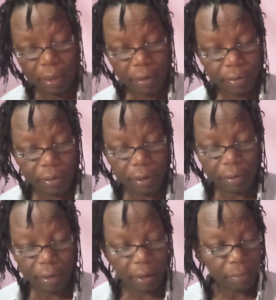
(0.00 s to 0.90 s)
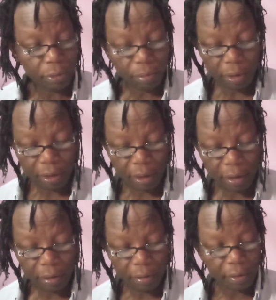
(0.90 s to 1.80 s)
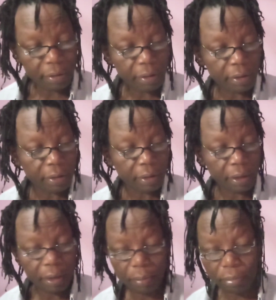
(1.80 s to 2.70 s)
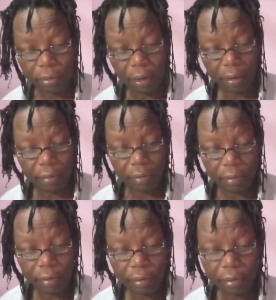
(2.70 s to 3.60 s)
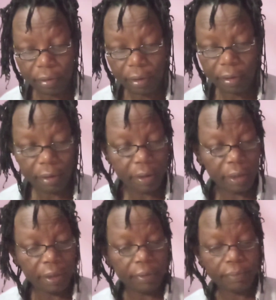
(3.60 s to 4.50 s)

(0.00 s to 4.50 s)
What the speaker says: I'm trying to get more materials that I put down here.